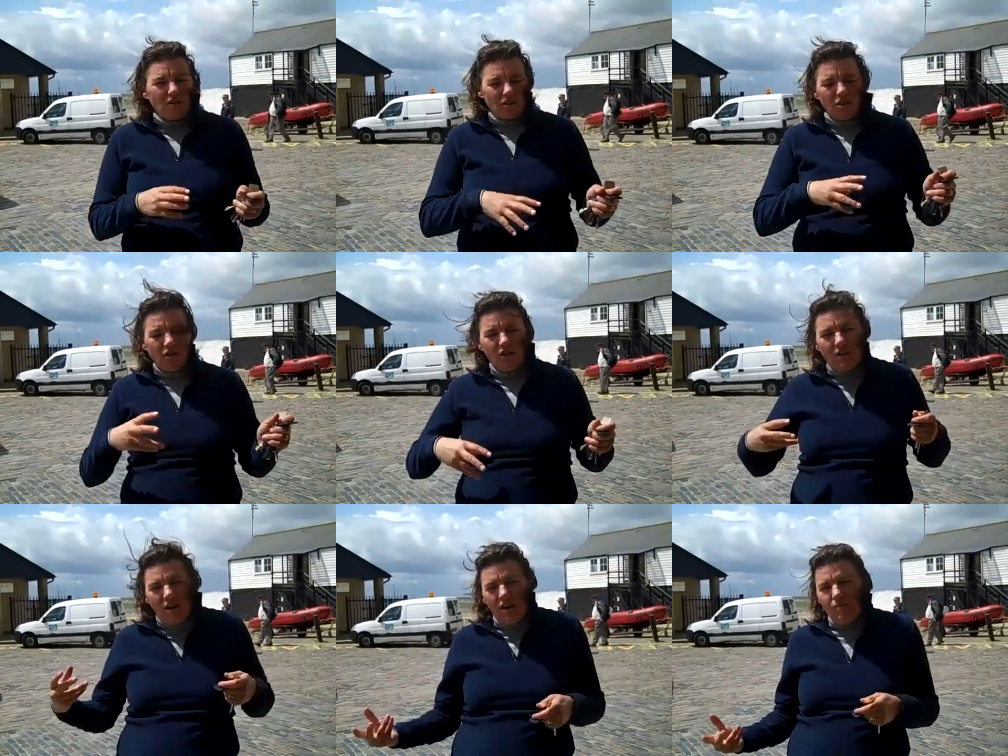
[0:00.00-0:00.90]
the
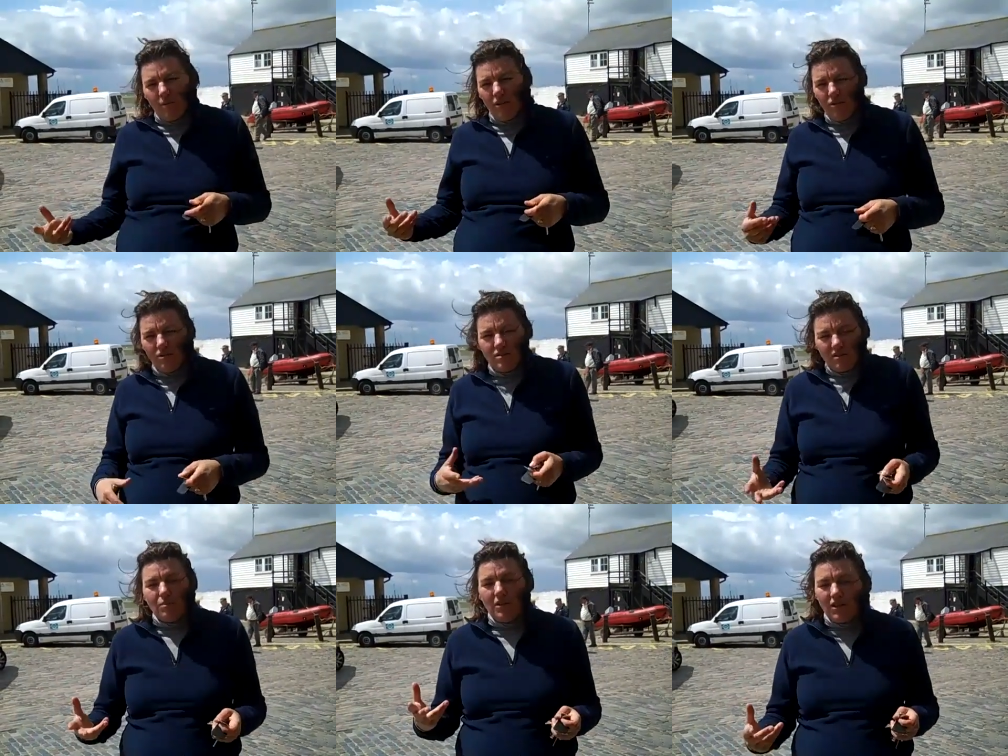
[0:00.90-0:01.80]
journey that I've been on.
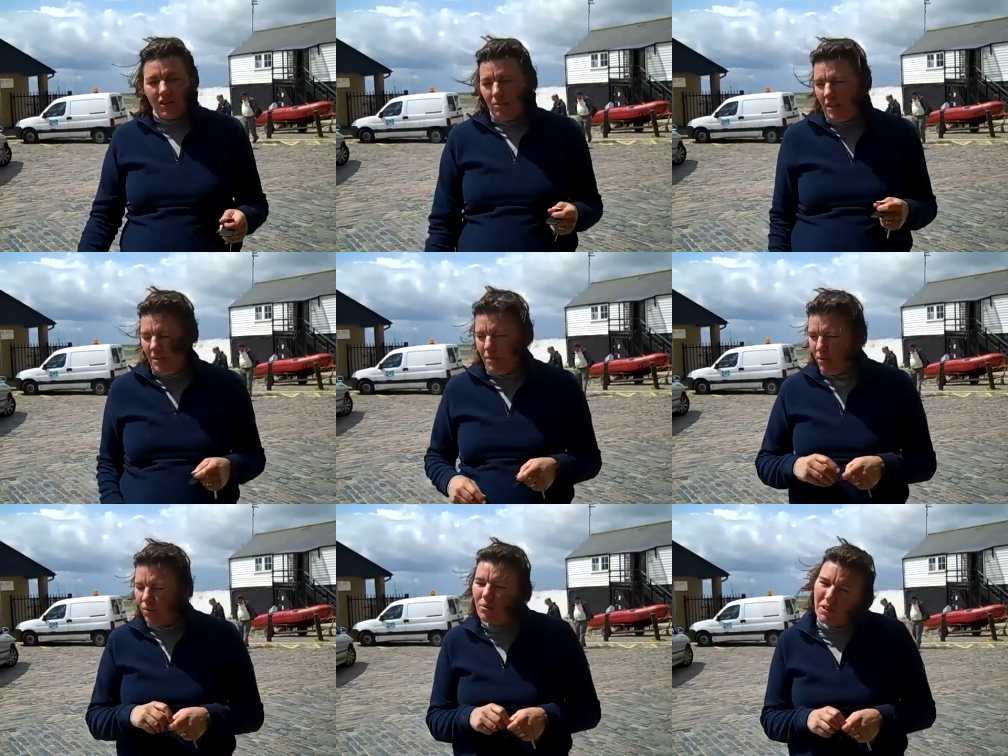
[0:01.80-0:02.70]
So it's been like a mini
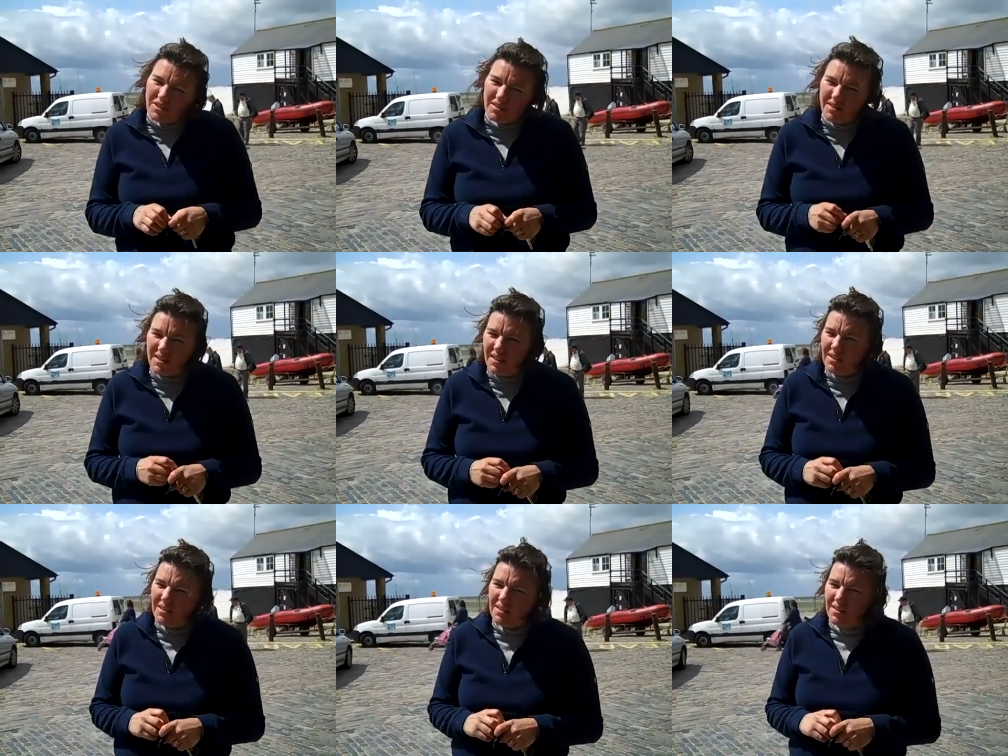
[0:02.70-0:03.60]
pilgrimage in a
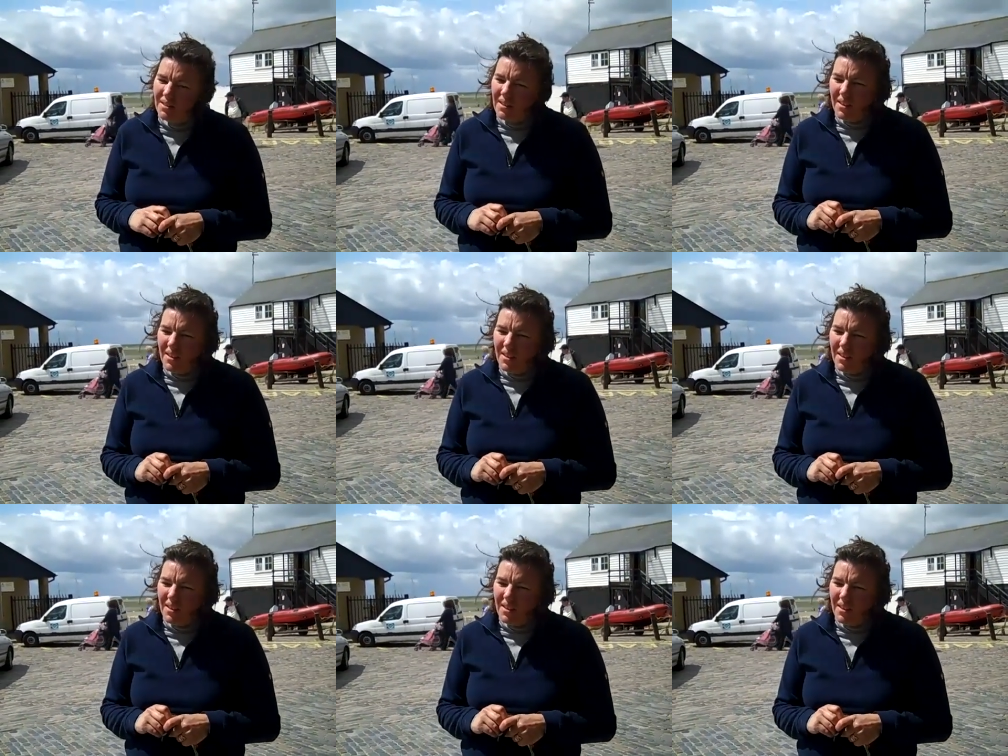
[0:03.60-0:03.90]
sense,